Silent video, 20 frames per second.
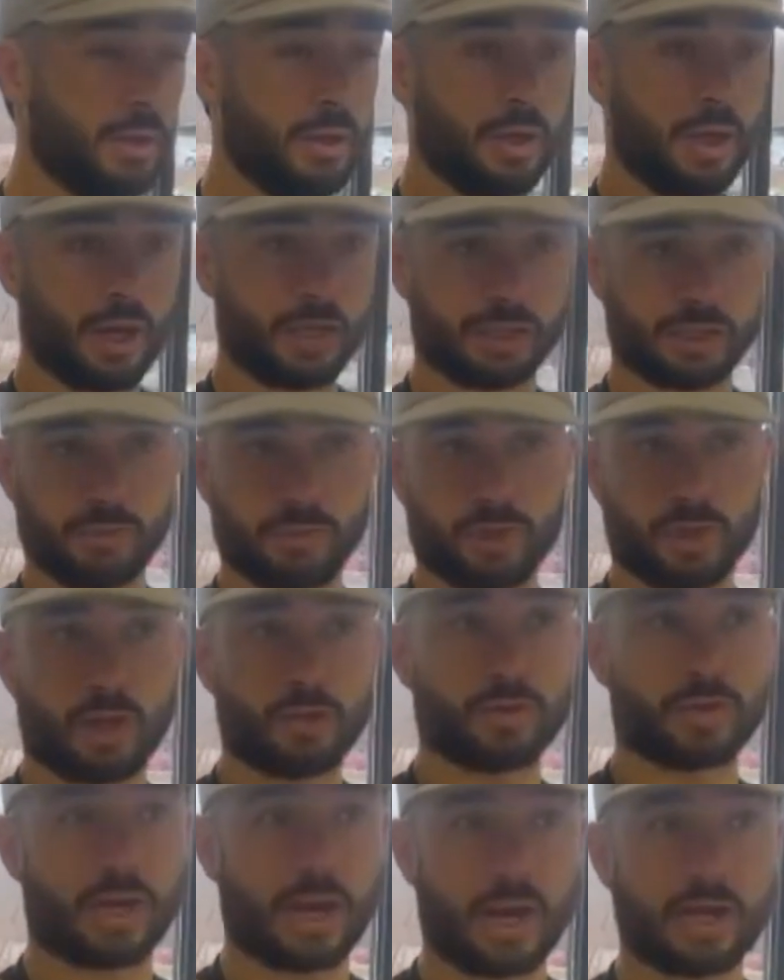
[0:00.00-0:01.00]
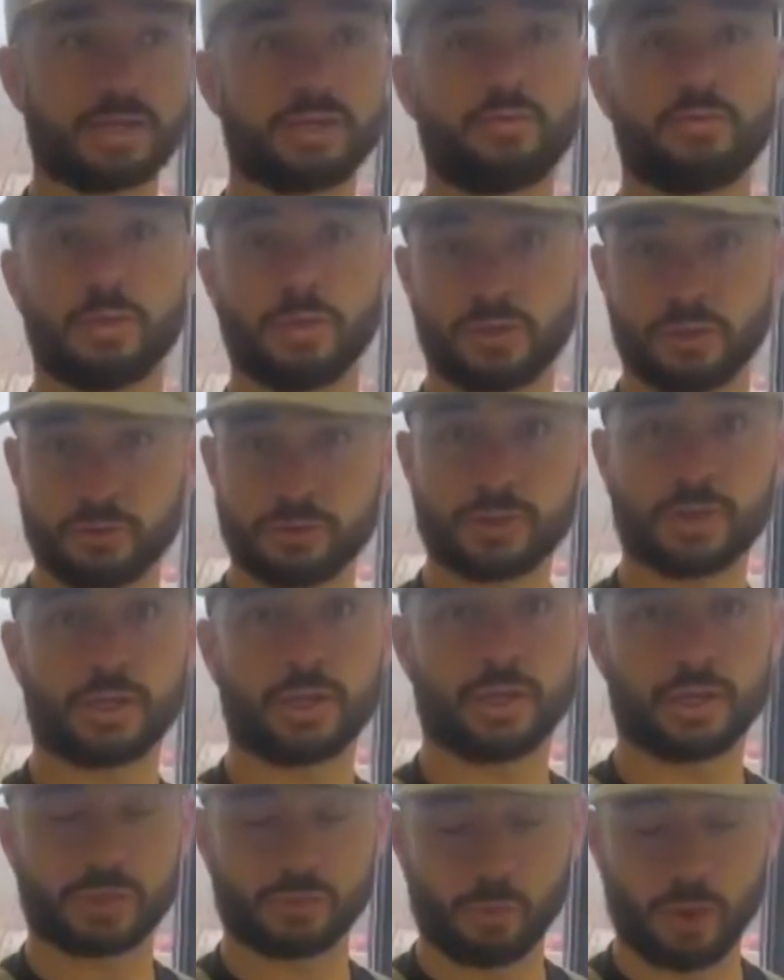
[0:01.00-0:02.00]
And some of the other guys have been using
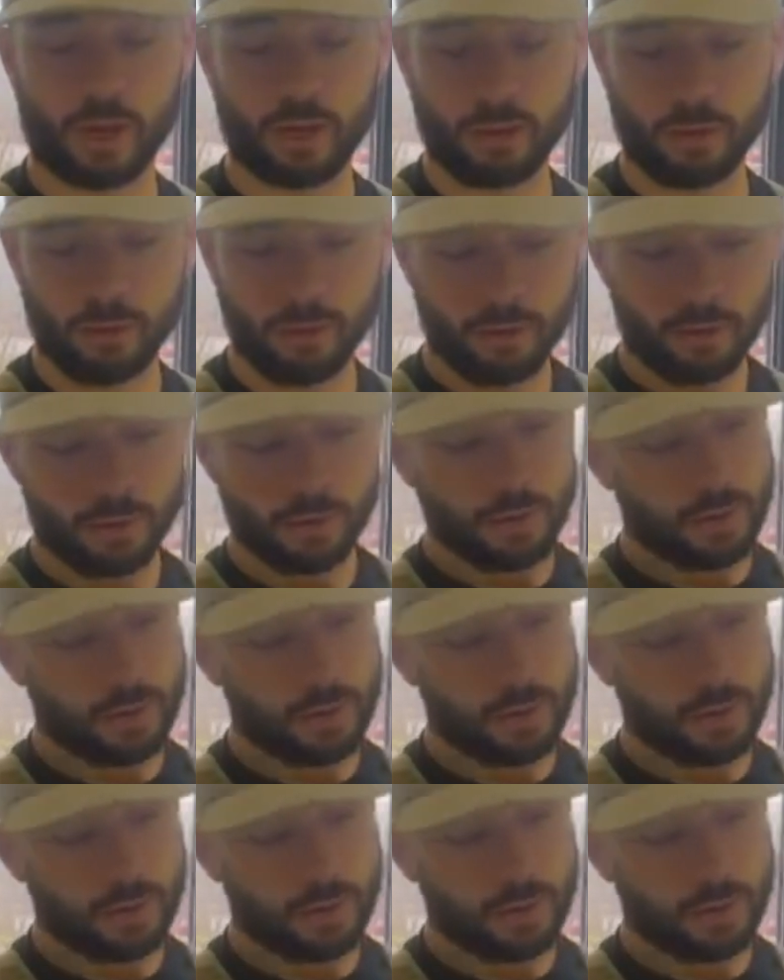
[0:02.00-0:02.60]
it as well.